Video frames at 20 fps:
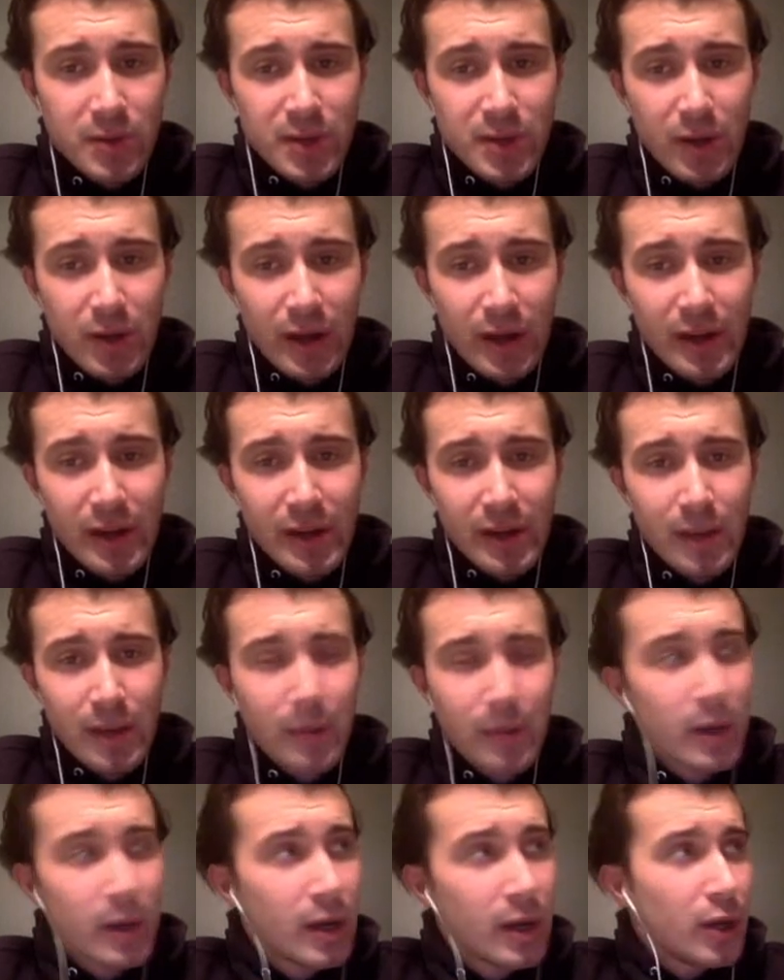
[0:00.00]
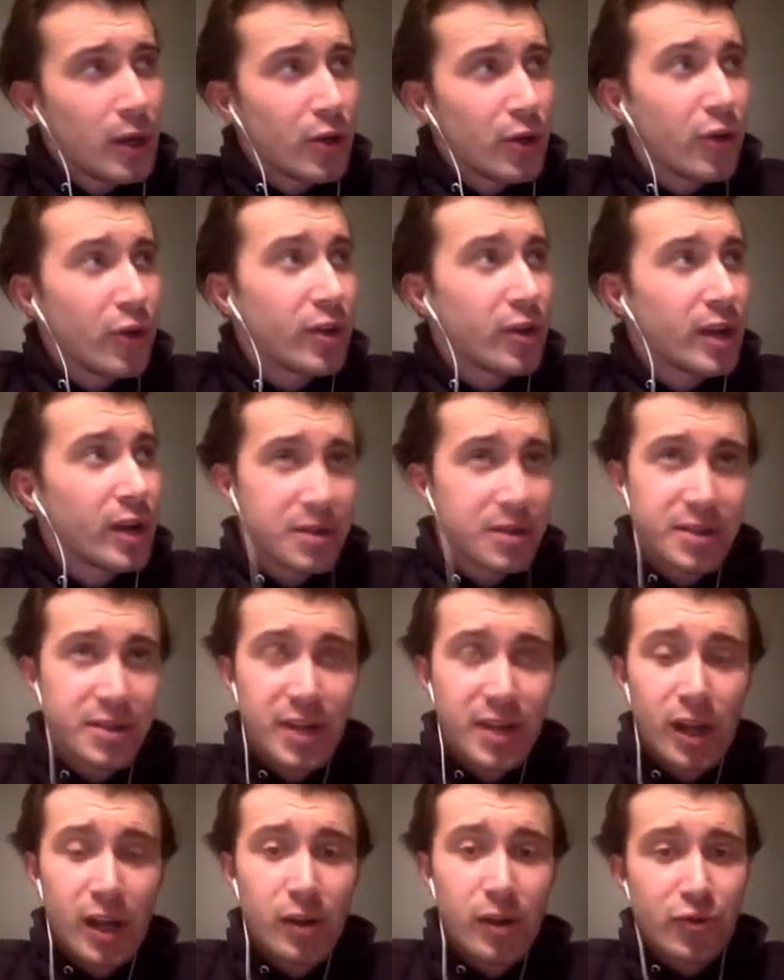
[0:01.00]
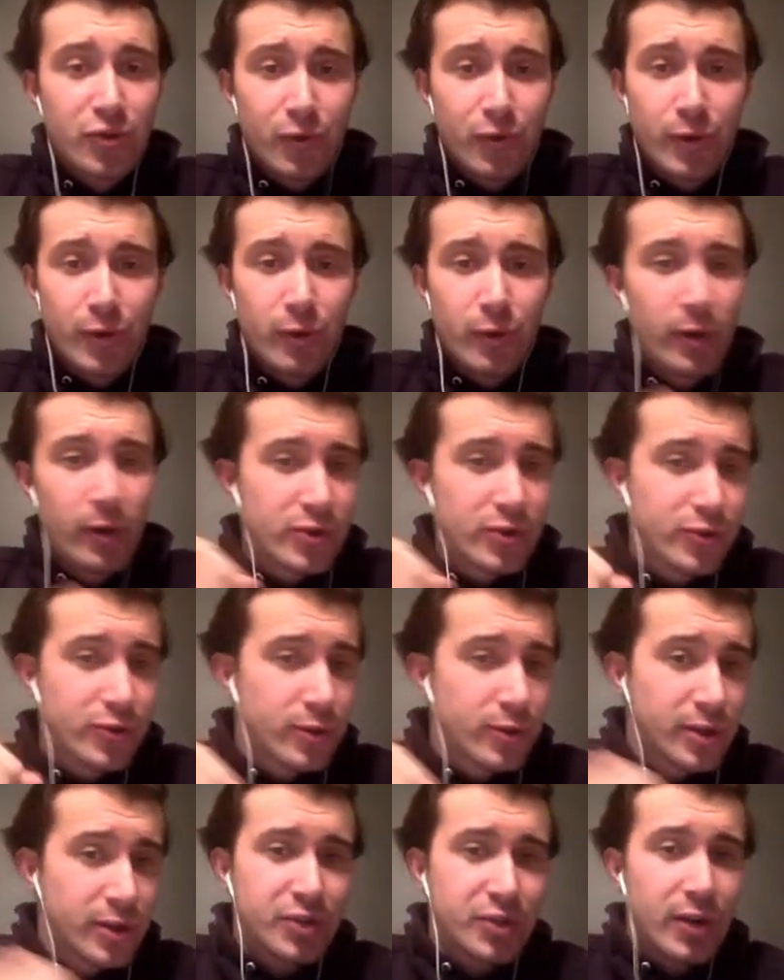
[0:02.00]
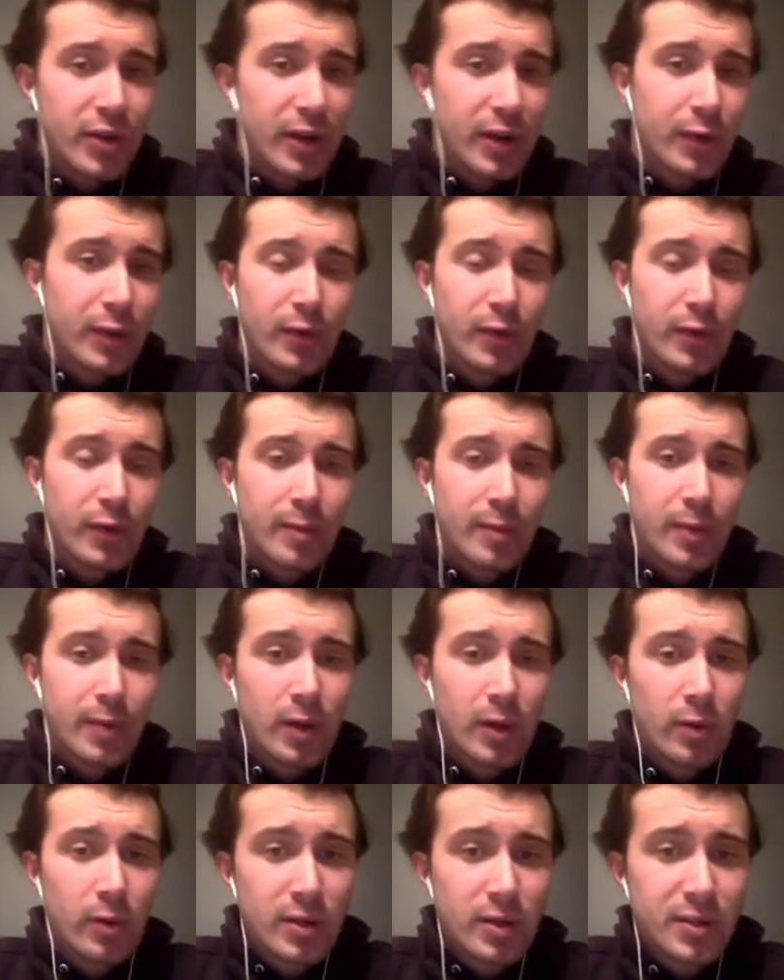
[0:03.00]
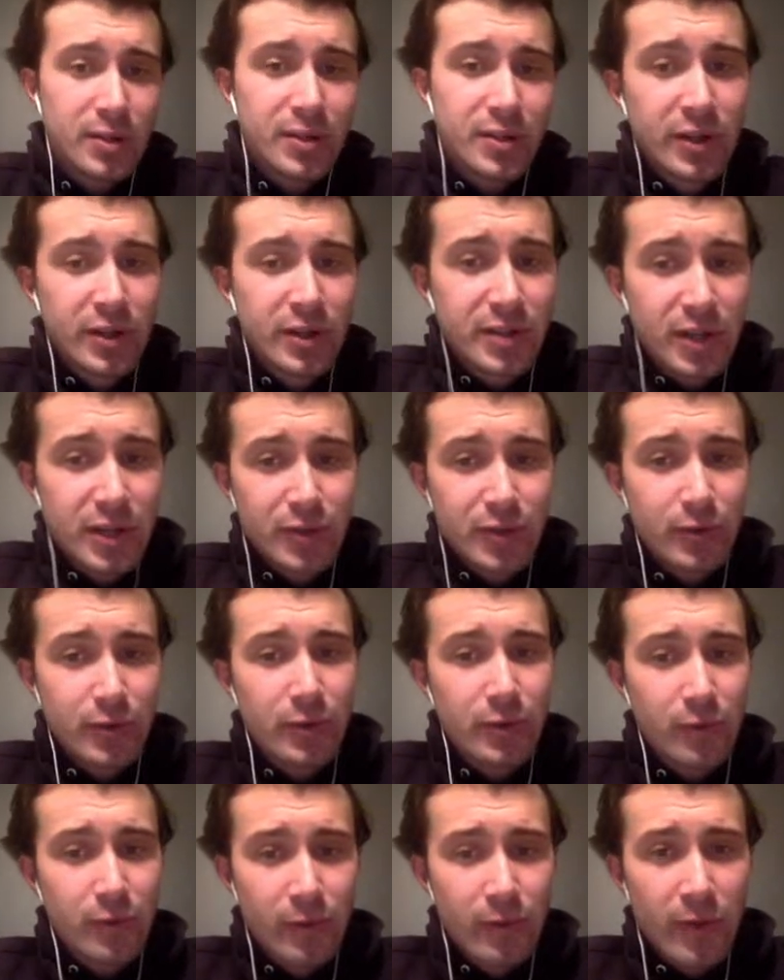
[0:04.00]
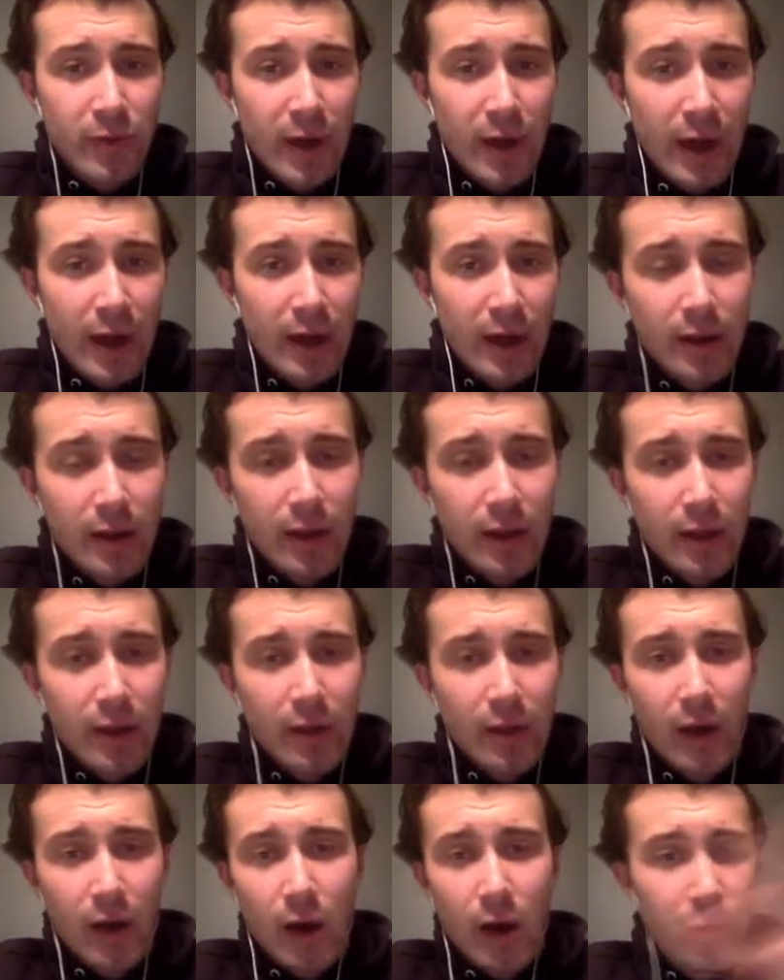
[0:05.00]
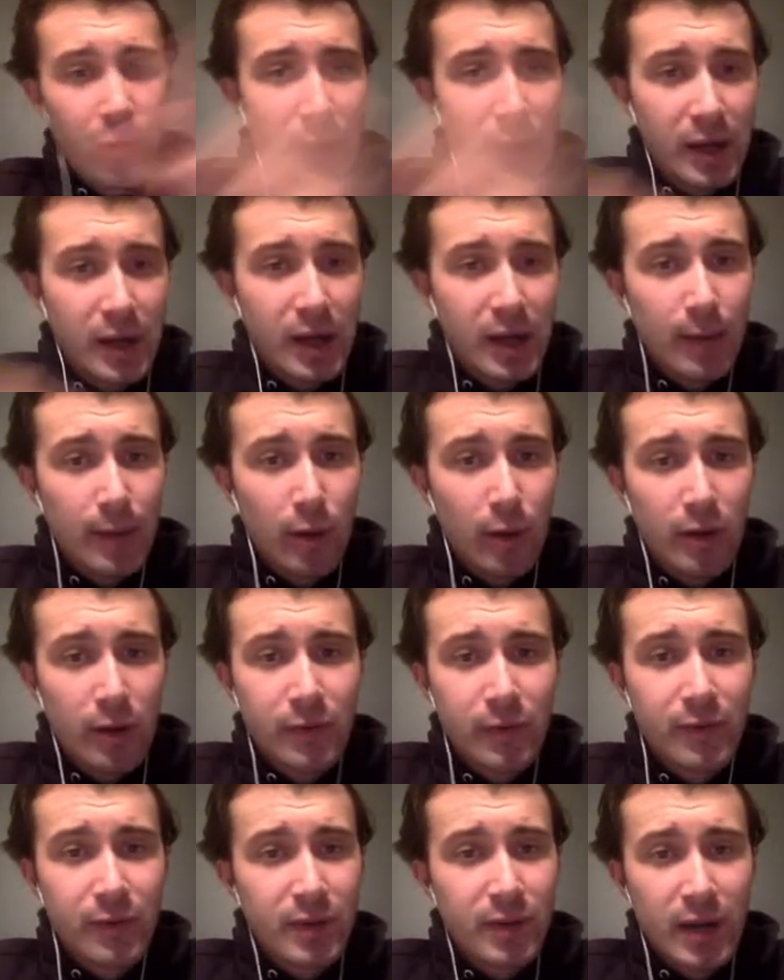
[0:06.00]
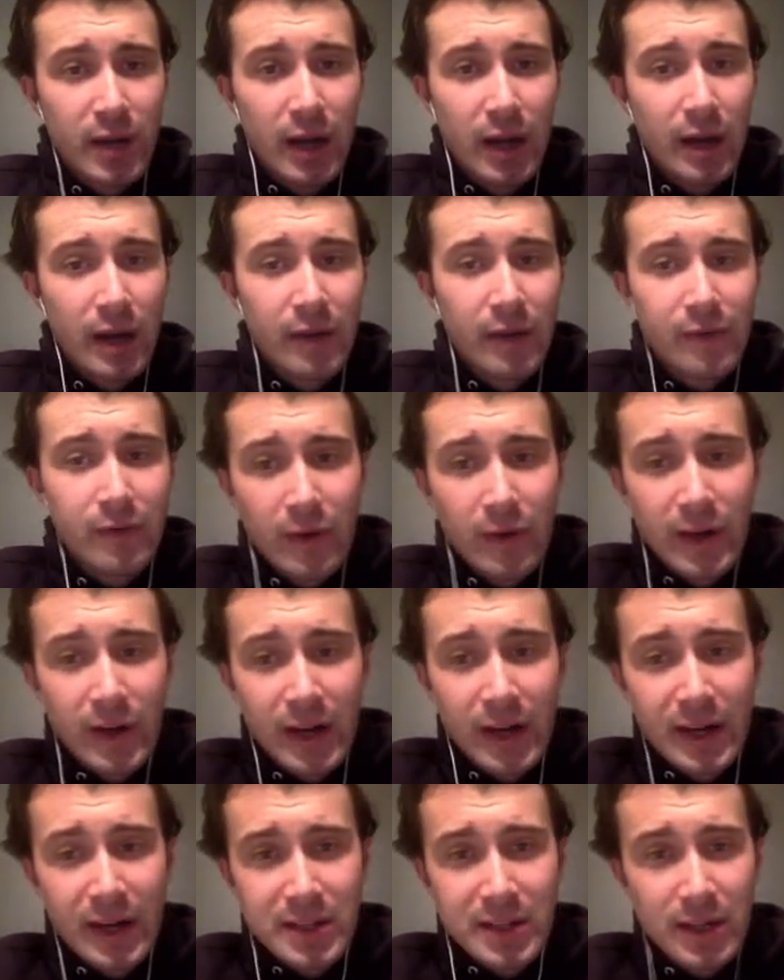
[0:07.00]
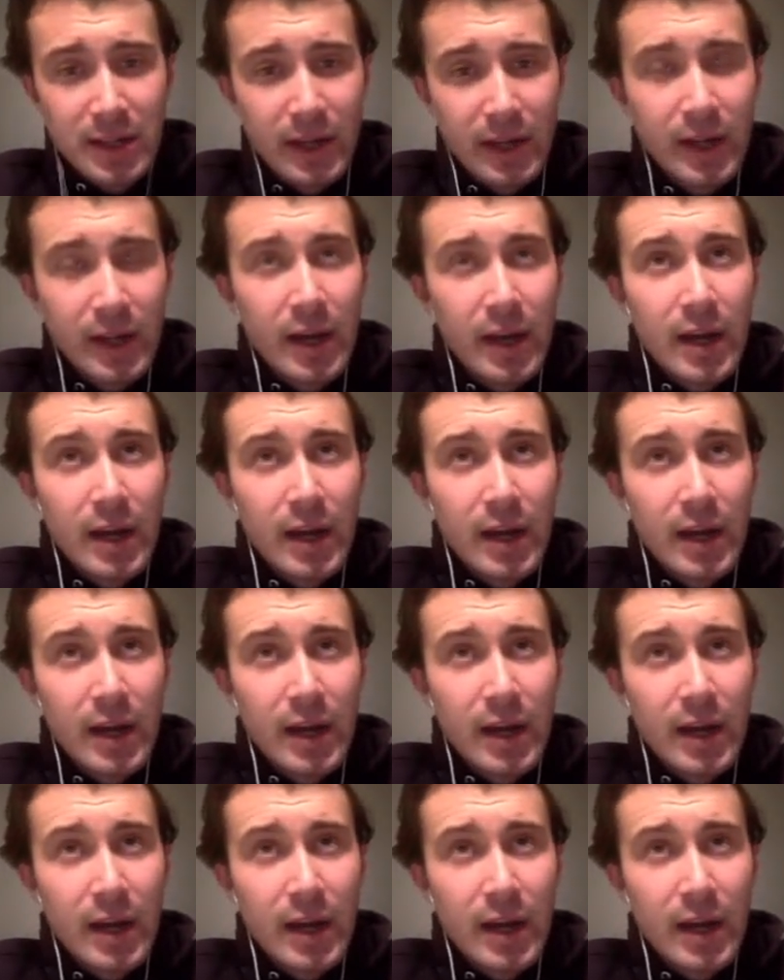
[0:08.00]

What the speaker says: So I ended up just getting a drill and drilling straight through that bolt. And as soon drilled through that, the whole thing come off very easily.